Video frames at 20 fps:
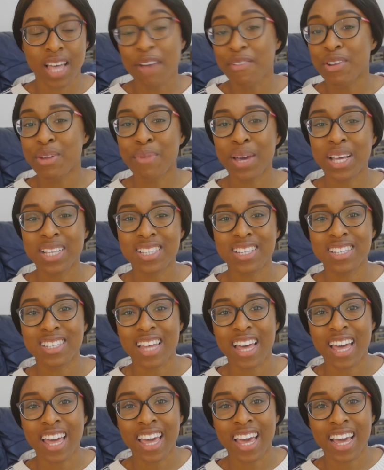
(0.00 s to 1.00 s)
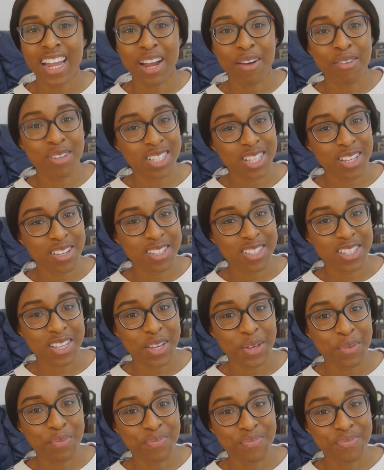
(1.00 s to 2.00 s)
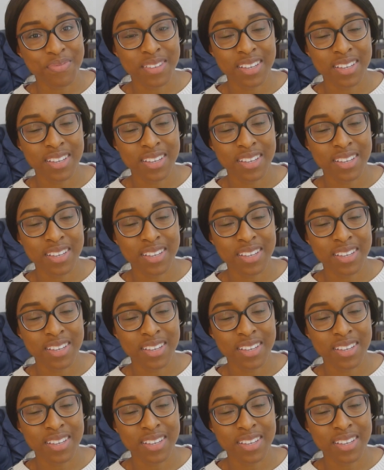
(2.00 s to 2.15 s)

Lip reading: Have an amazing day, and I will see you soon.